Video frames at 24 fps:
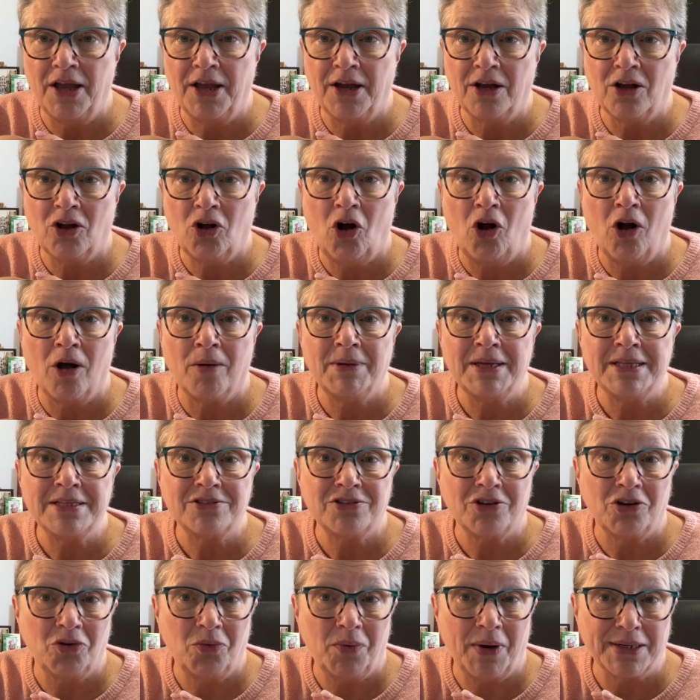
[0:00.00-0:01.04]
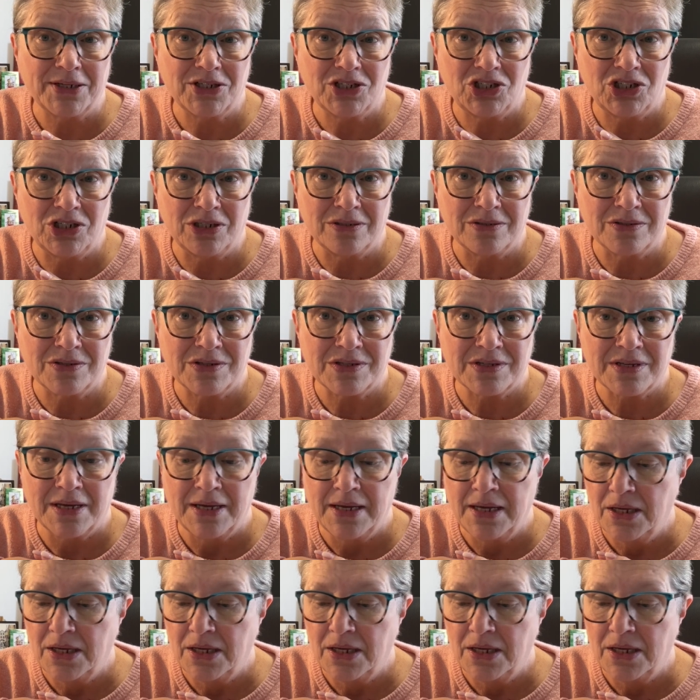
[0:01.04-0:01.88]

on comments and questions.